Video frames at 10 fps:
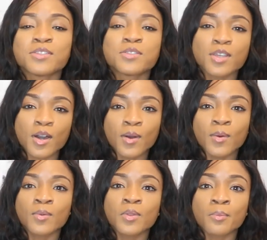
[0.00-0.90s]

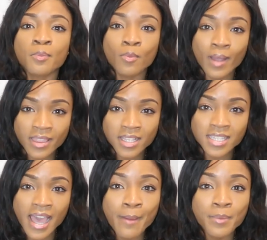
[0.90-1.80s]
So the way this
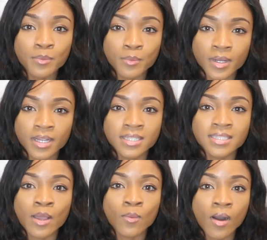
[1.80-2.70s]
happened was
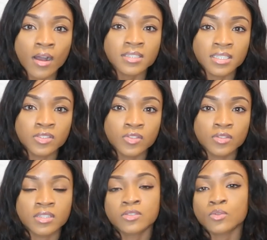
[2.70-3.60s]
I walked into
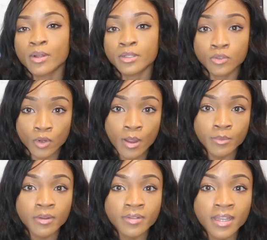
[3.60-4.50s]
the store in Durham,
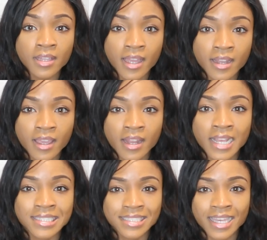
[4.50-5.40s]
North Carolina, and
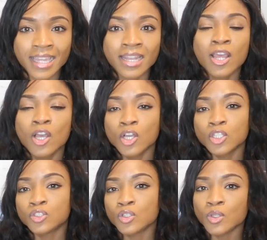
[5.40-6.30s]
I said,
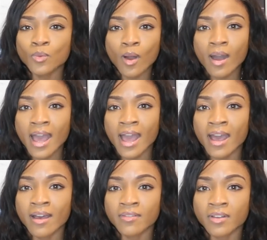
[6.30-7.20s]
do you all
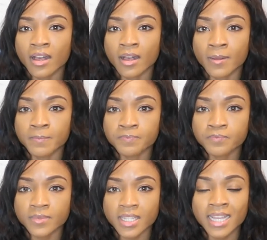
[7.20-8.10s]
have, um,
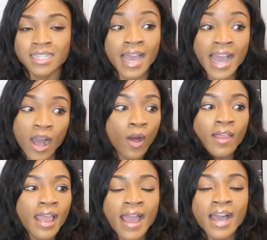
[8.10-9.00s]
I, I, all
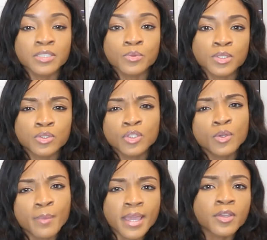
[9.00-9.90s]
I asked was, do
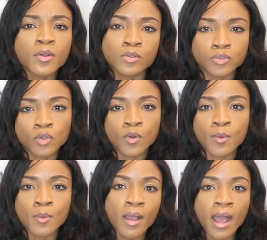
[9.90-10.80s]
you make your own jewelry?